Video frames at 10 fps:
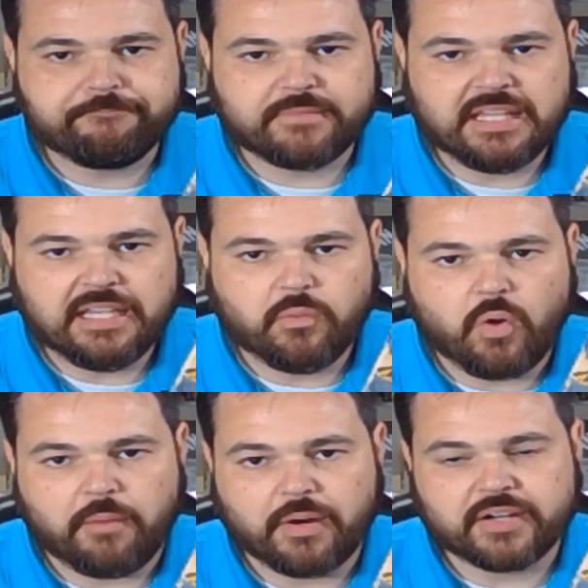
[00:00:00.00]
the
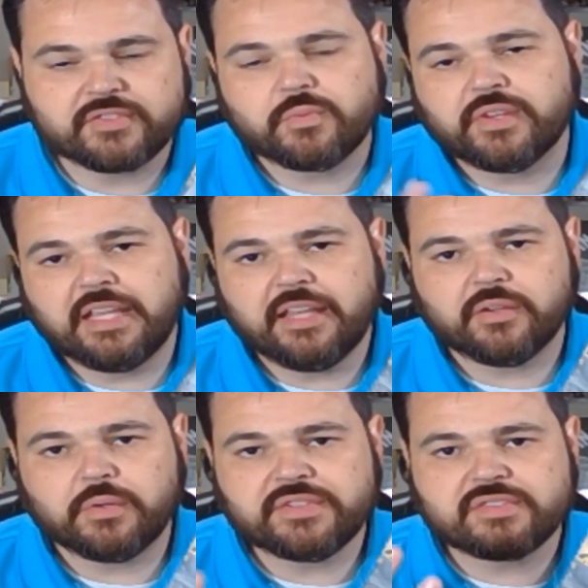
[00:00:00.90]
Walmarts, where the other
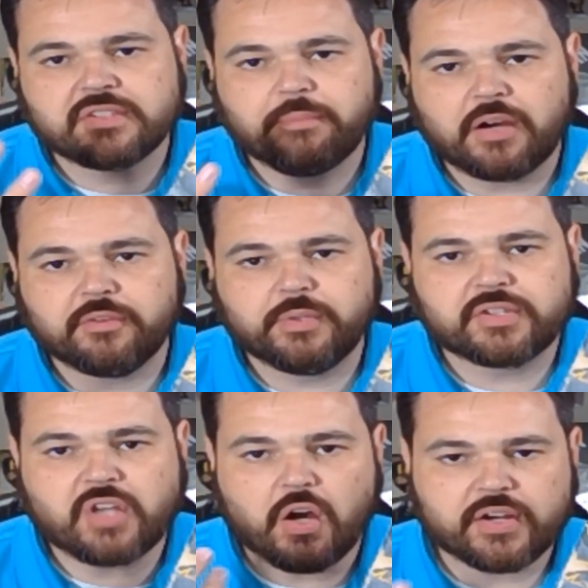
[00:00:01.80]
ones, the Marvel
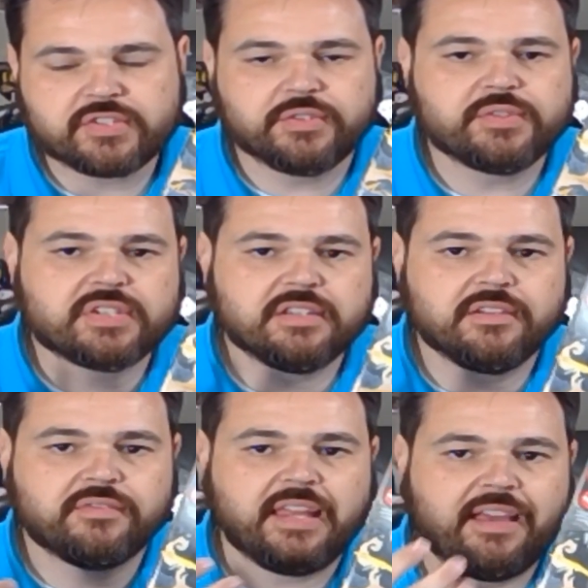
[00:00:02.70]
books, are
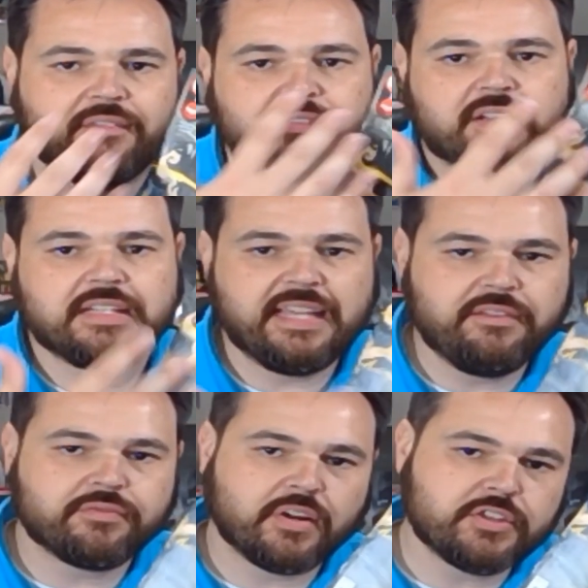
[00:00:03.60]
exclusive. They have clean
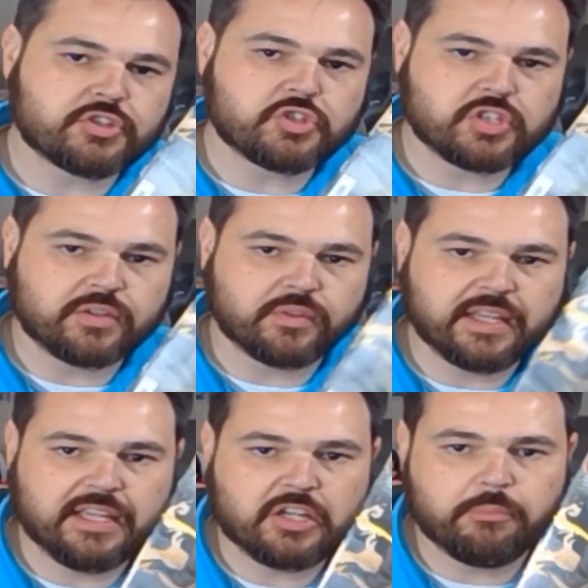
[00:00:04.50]
fronts
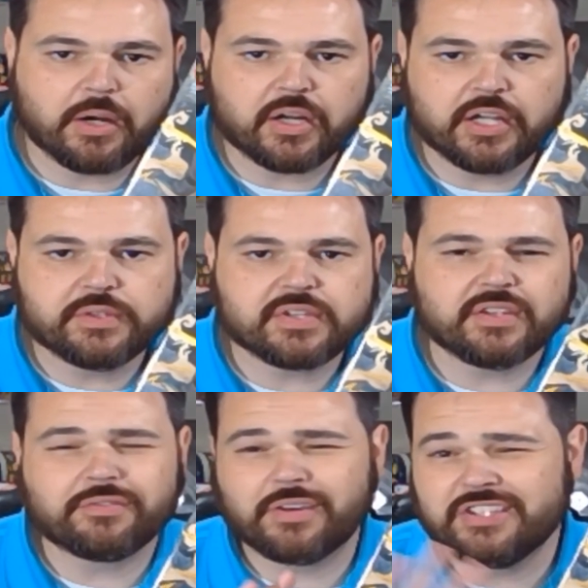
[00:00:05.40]
generally, no barcodes on the
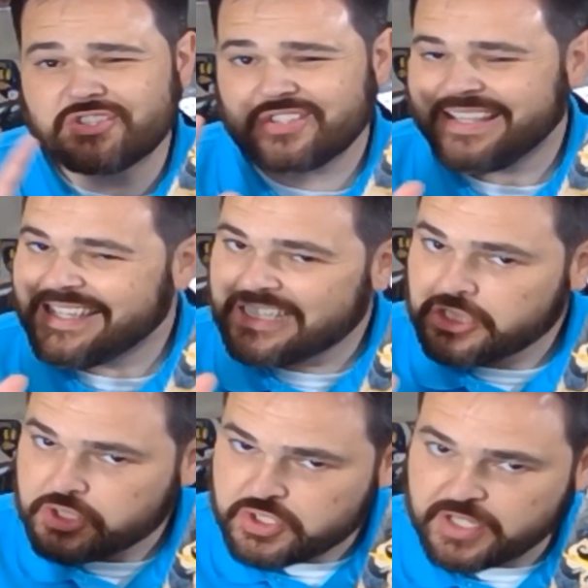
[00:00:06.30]
fronts
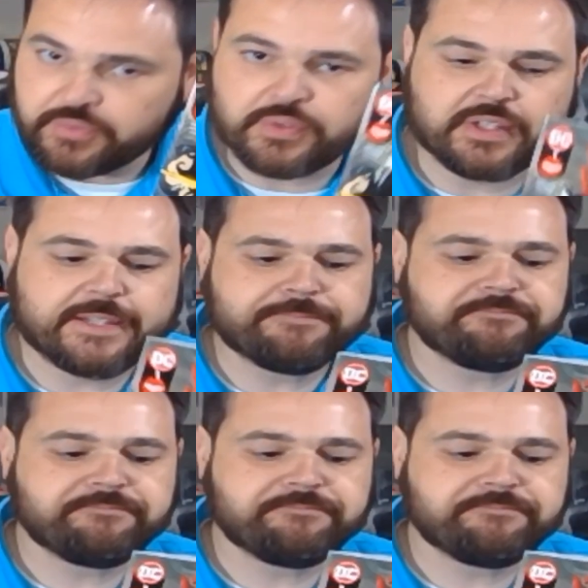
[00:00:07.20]
generally.